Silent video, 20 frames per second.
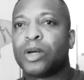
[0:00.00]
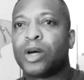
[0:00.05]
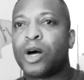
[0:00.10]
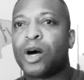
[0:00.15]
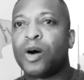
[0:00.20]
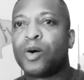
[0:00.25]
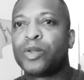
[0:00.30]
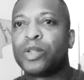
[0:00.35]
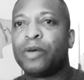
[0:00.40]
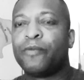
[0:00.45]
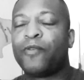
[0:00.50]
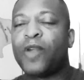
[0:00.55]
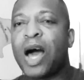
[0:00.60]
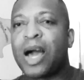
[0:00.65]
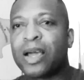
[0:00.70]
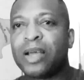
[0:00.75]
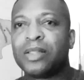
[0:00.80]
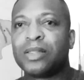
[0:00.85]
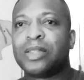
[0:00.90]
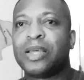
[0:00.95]
how the
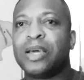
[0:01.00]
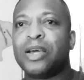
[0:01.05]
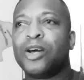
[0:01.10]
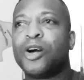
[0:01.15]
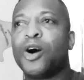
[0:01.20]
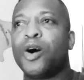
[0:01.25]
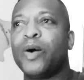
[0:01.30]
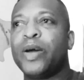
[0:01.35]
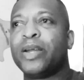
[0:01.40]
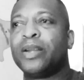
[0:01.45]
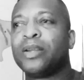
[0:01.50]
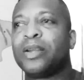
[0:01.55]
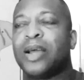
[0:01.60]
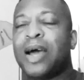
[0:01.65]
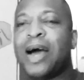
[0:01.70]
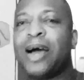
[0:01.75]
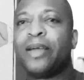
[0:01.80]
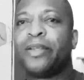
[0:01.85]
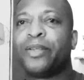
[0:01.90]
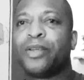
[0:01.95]
vlogging thing going
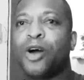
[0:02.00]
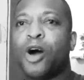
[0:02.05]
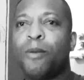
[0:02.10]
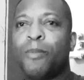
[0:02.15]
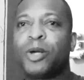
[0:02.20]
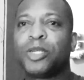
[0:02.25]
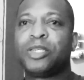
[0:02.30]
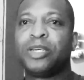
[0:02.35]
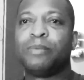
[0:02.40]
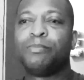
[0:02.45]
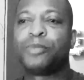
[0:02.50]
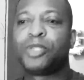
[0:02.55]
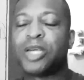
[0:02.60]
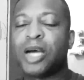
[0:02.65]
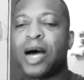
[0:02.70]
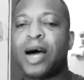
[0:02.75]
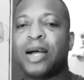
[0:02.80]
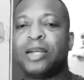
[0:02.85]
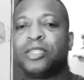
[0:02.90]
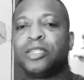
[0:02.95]
and how much him
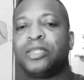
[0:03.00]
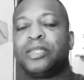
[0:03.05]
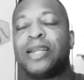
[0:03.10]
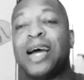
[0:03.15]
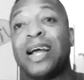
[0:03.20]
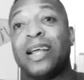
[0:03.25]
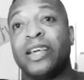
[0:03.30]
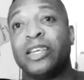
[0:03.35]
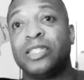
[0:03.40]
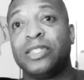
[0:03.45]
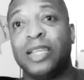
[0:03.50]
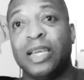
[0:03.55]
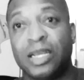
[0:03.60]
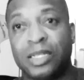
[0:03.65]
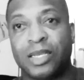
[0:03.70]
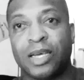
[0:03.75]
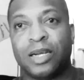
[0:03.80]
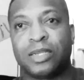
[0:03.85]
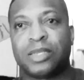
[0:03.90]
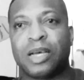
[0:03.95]
charge. Not in
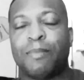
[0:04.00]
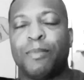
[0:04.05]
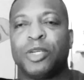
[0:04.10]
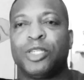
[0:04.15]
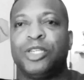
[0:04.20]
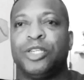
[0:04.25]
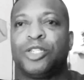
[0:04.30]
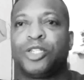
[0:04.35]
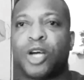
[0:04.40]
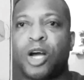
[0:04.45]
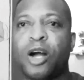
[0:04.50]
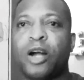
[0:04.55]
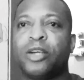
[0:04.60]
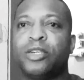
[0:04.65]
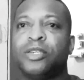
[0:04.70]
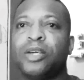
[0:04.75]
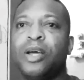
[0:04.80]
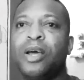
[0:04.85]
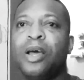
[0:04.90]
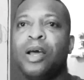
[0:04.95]
details how much he
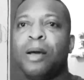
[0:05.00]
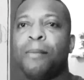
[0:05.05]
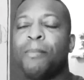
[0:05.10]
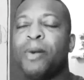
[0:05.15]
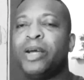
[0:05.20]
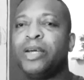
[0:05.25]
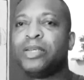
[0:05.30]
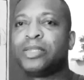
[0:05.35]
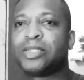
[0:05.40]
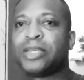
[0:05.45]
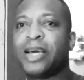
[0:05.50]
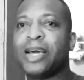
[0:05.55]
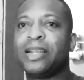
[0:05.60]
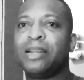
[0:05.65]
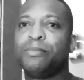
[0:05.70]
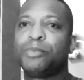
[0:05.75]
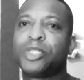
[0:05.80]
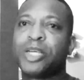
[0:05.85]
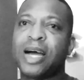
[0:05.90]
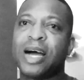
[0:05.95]
charge, but he's saying
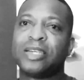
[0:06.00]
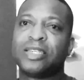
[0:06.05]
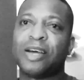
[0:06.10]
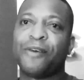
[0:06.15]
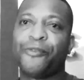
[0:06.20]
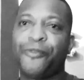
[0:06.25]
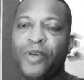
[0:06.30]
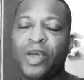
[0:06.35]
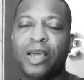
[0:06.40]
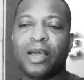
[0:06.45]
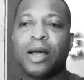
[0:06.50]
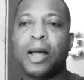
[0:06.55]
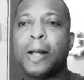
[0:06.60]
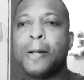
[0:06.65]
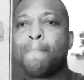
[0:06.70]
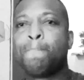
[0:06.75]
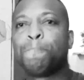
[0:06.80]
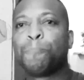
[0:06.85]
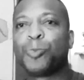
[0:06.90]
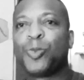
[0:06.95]
him charge a fee.
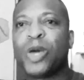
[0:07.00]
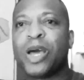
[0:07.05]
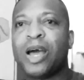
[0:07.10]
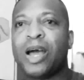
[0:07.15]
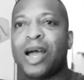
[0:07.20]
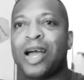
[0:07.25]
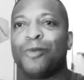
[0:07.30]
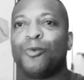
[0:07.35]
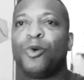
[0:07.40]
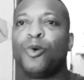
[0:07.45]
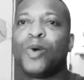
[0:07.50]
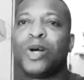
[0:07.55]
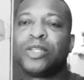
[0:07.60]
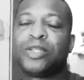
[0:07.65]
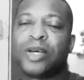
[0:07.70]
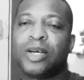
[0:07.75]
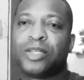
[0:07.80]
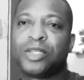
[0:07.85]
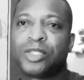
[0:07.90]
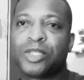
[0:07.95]
Yeah, and we
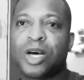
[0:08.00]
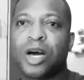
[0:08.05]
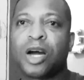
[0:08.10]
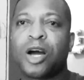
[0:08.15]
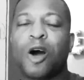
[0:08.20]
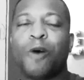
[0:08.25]
went on to talk